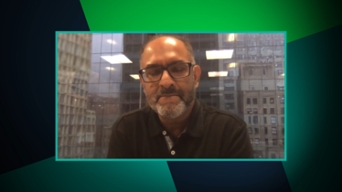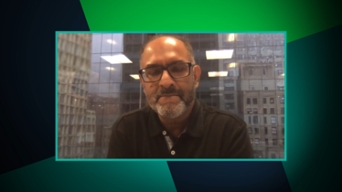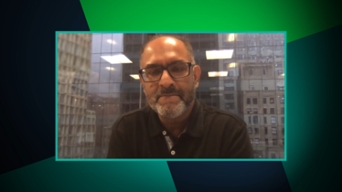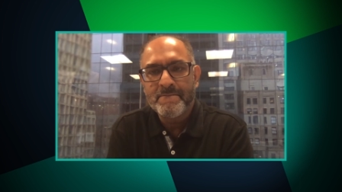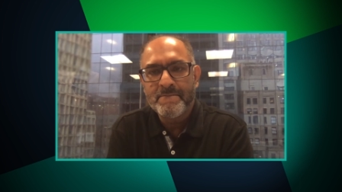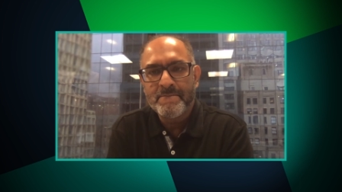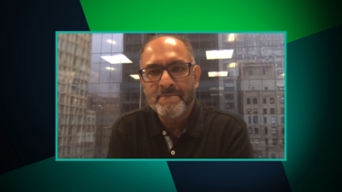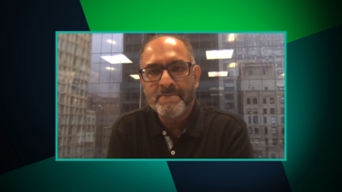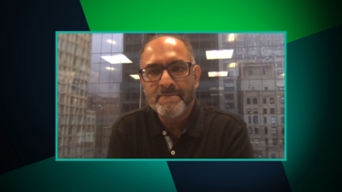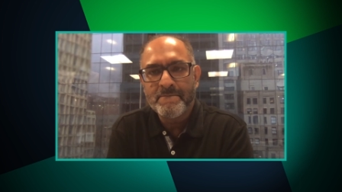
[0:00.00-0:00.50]

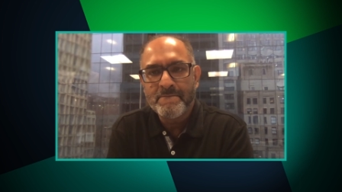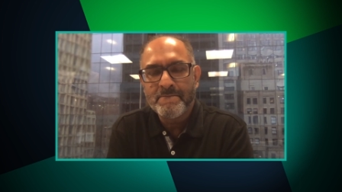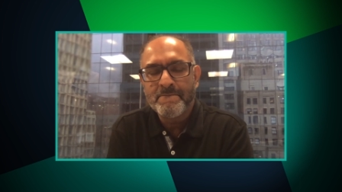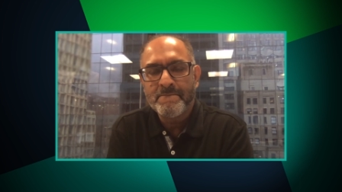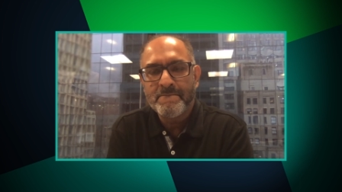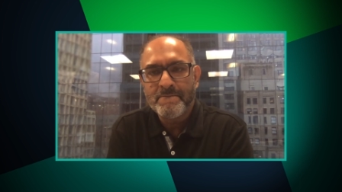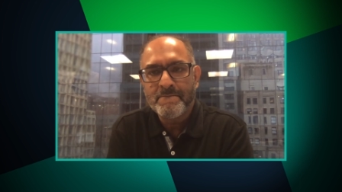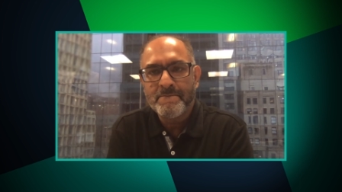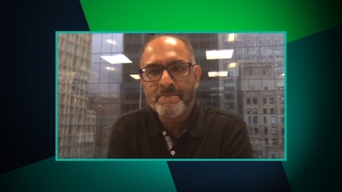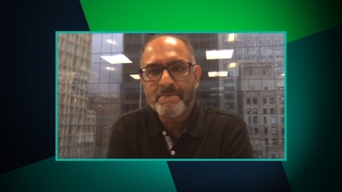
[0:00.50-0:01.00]
We've just
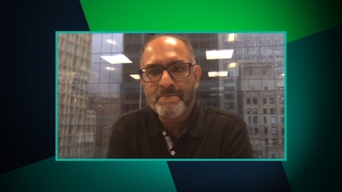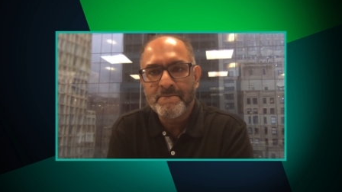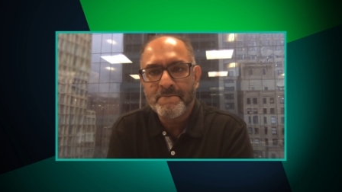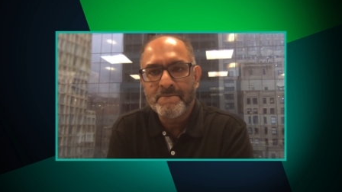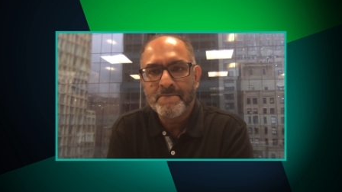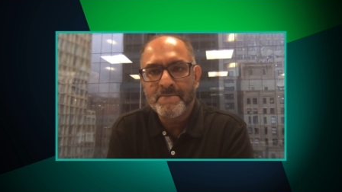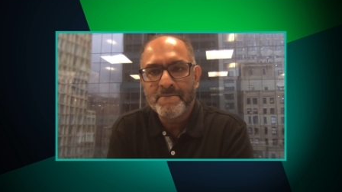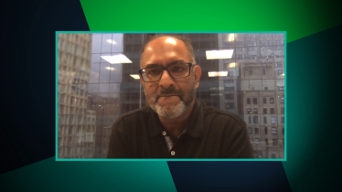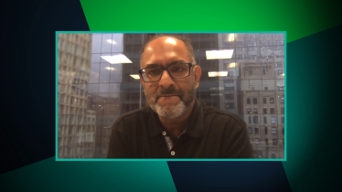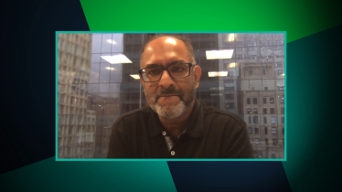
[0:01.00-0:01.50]

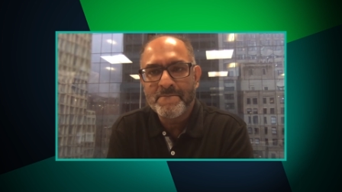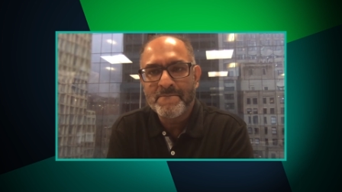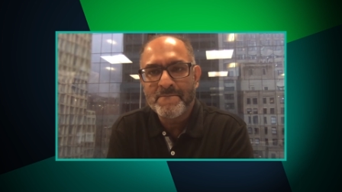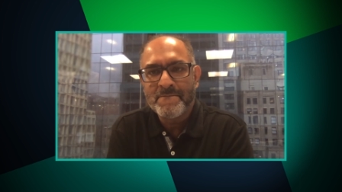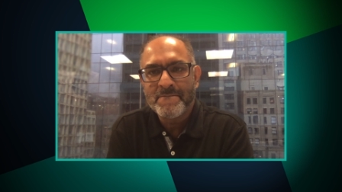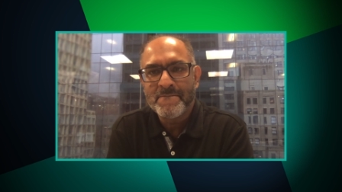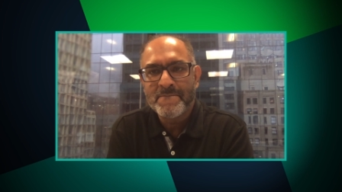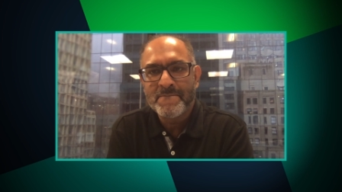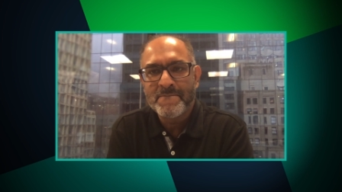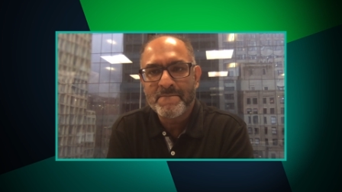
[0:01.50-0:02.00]
actually
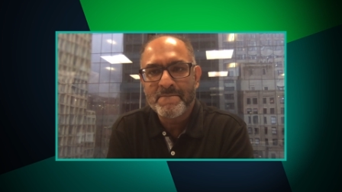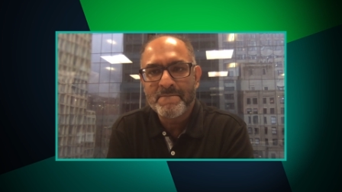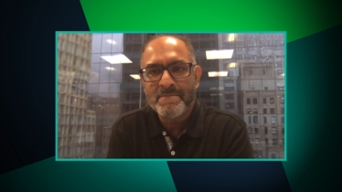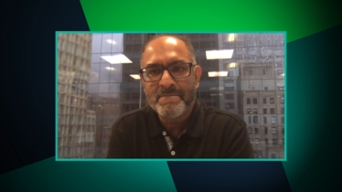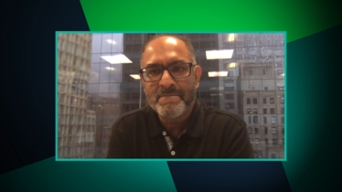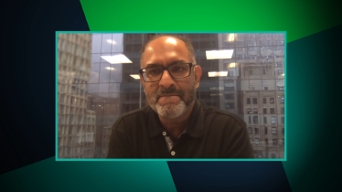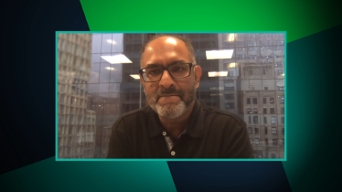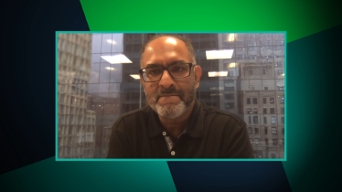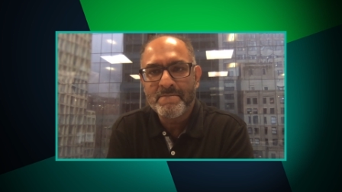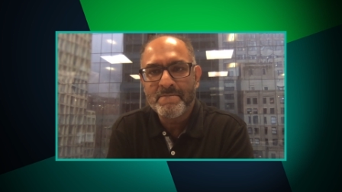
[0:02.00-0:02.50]

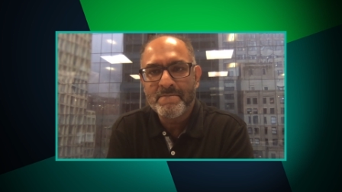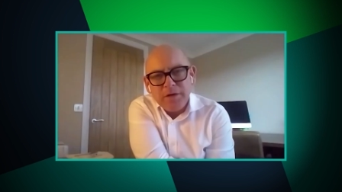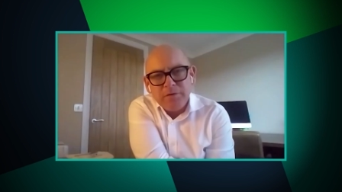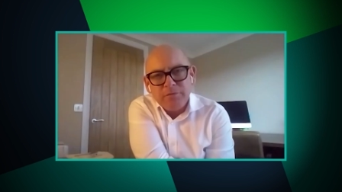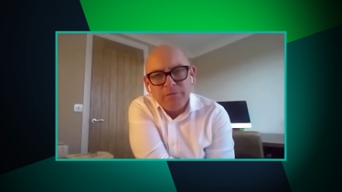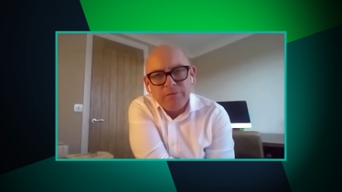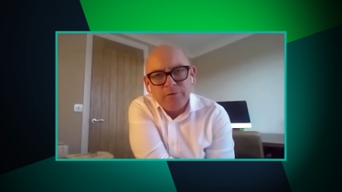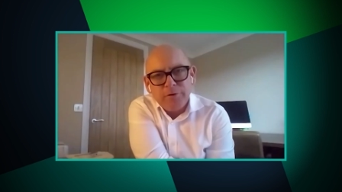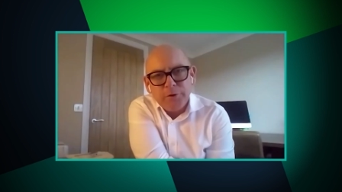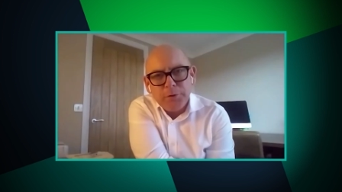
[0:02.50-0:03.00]
um, been
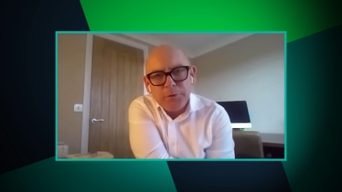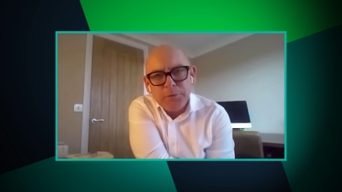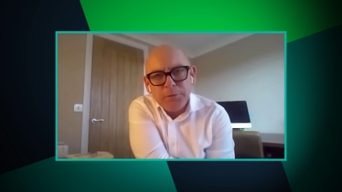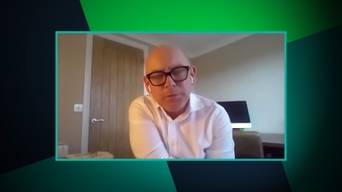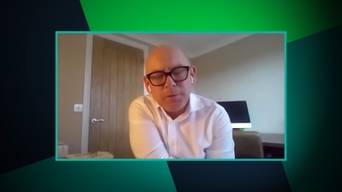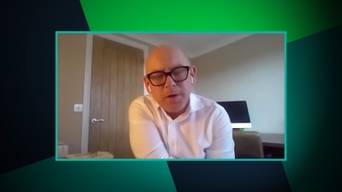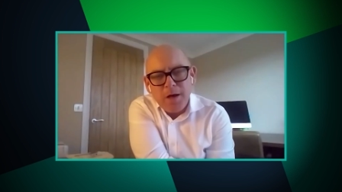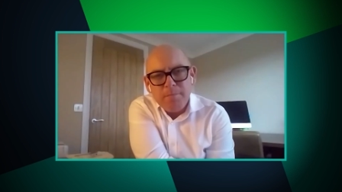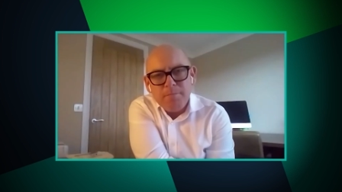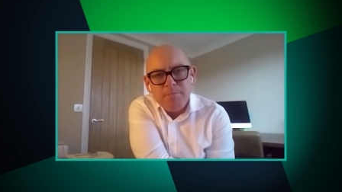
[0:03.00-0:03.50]

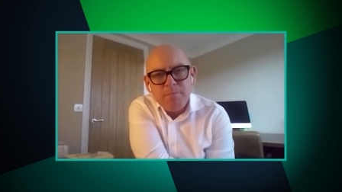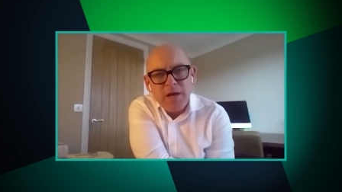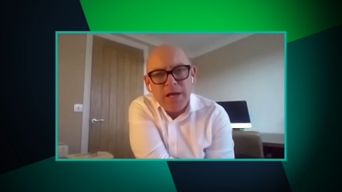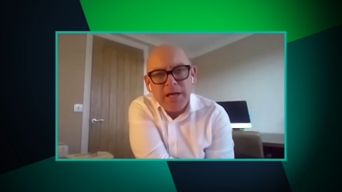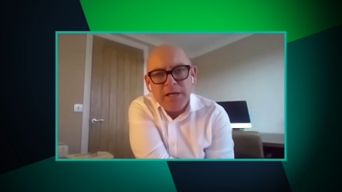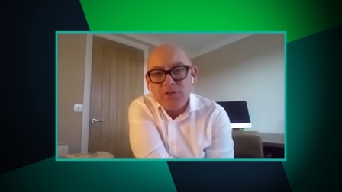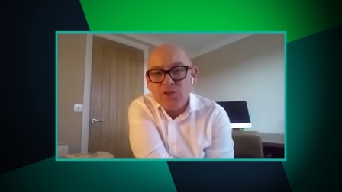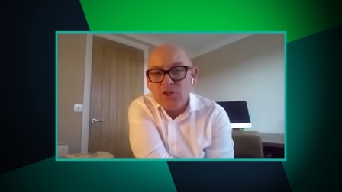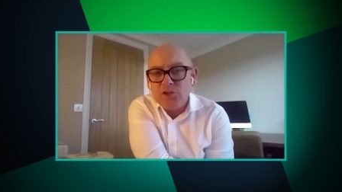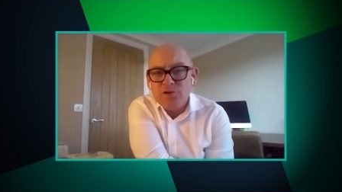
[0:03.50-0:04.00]
through a
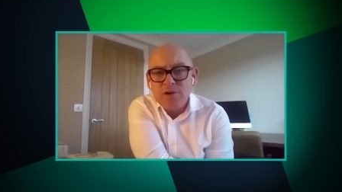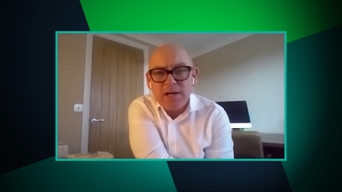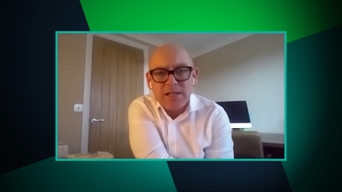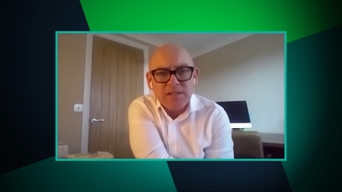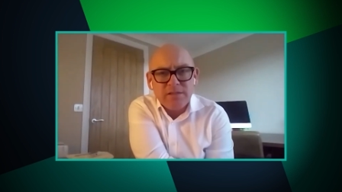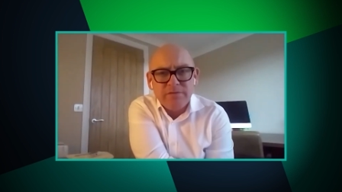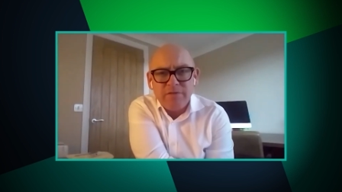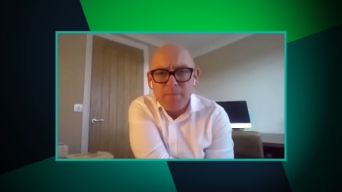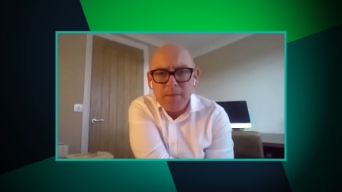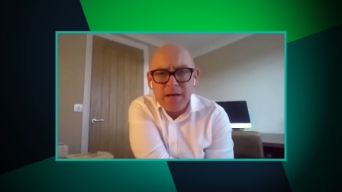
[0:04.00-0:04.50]
major
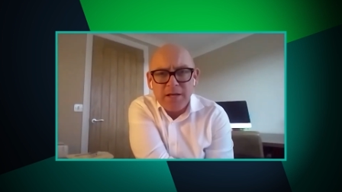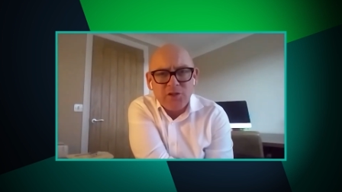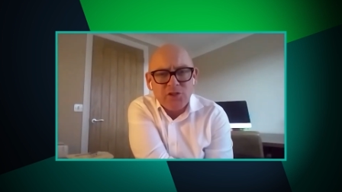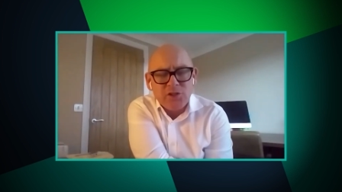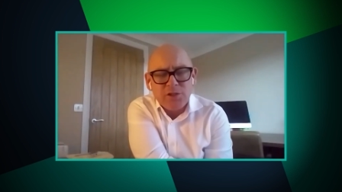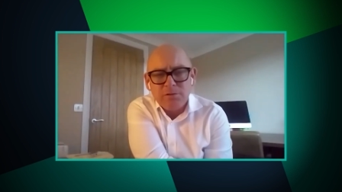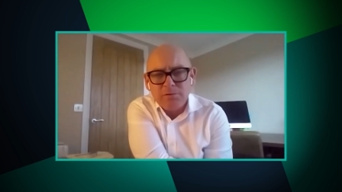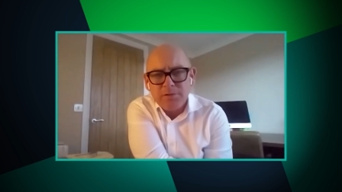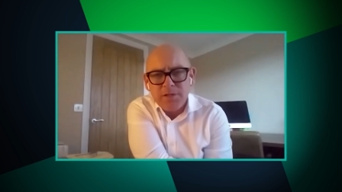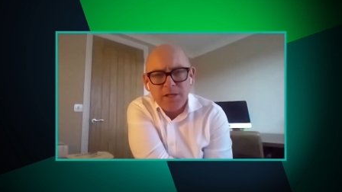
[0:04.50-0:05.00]

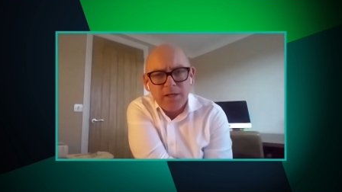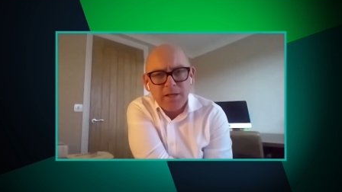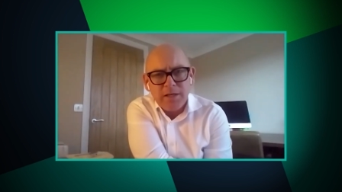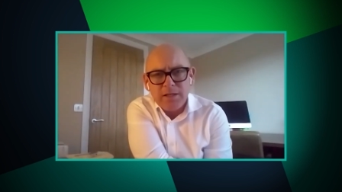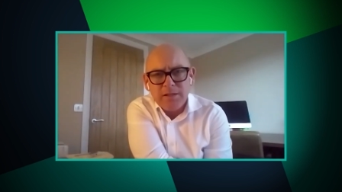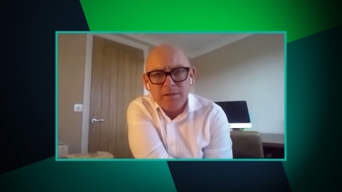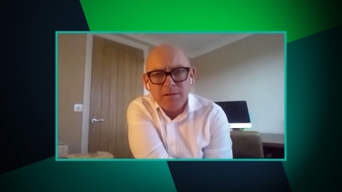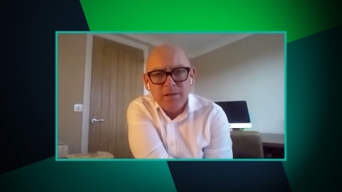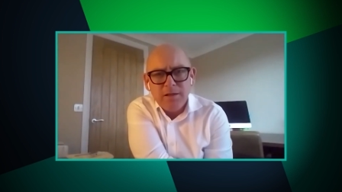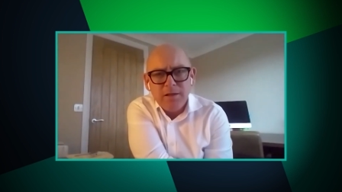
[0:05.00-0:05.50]
transformational
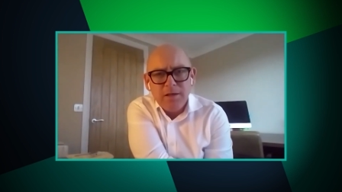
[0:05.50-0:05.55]
year